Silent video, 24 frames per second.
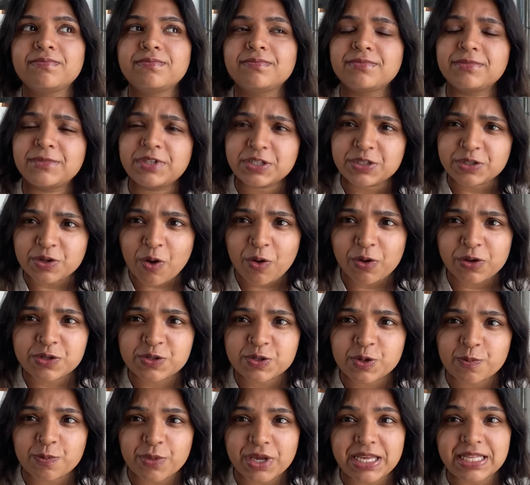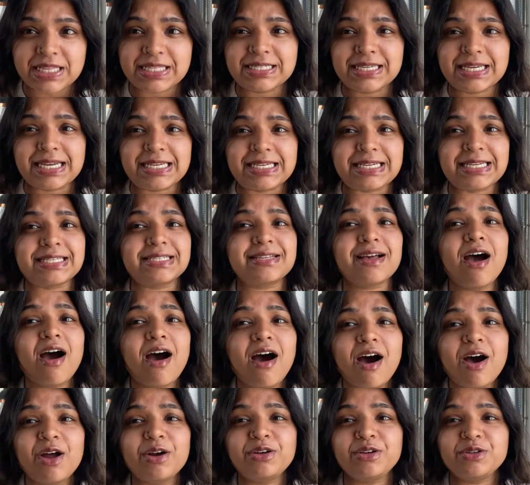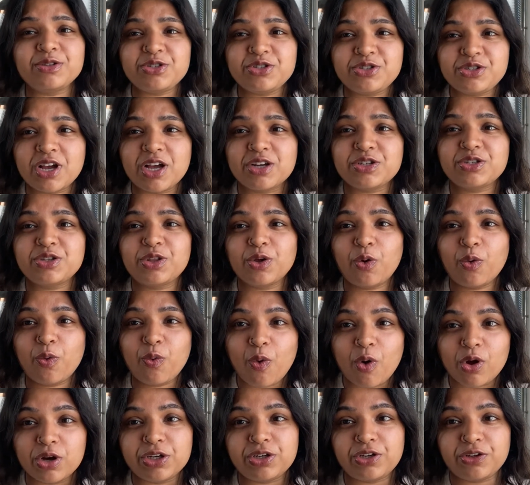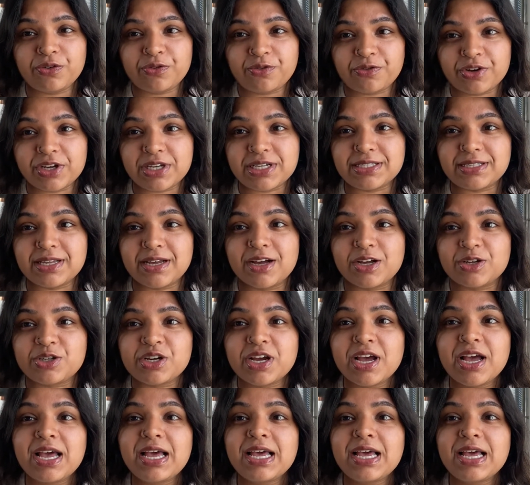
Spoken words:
This also means it is hard to judge the quality of research